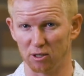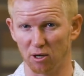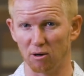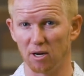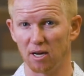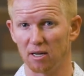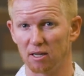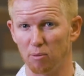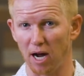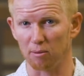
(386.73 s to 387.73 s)
So
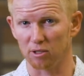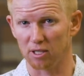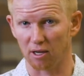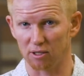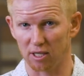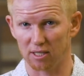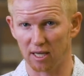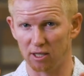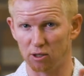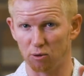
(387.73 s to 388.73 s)
the Bible tells us
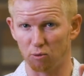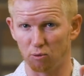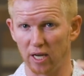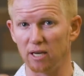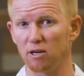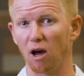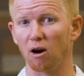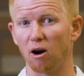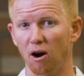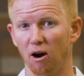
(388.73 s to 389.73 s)
that it's written on
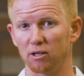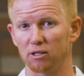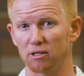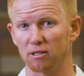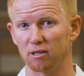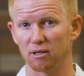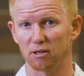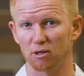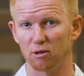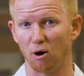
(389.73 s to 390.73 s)
our hearts
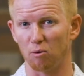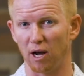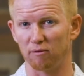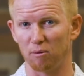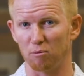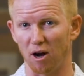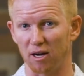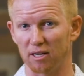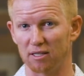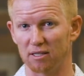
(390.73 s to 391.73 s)
to know right from
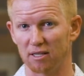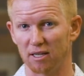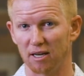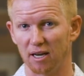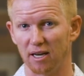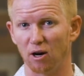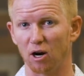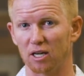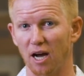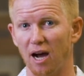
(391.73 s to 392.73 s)
wrong. It's in
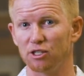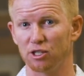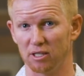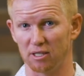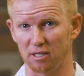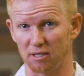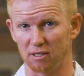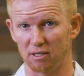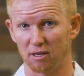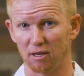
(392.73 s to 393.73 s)
our
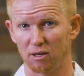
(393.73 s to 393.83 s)
consciences.